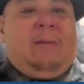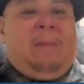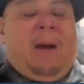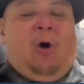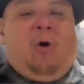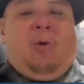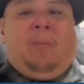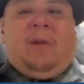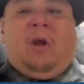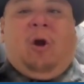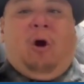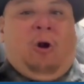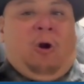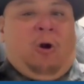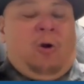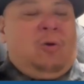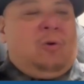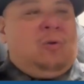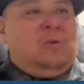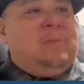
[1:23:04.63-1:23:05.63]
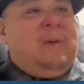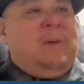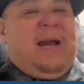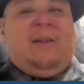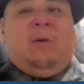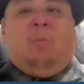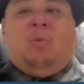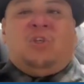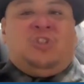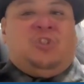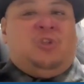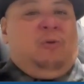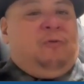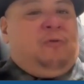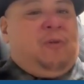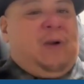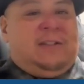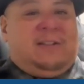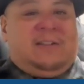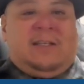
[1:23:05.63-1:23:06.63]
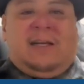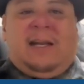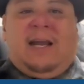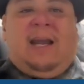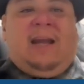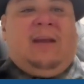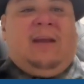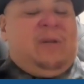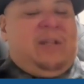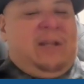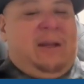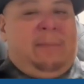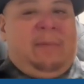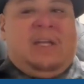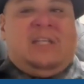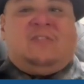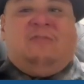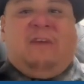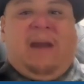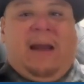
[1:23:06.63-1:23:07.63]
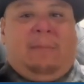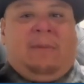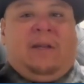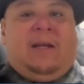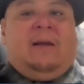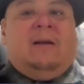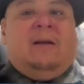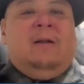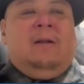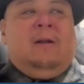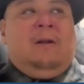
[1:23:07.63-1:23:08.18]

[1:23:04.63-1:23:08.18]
My homie Arnold, man, that we're still friends today with him and his family.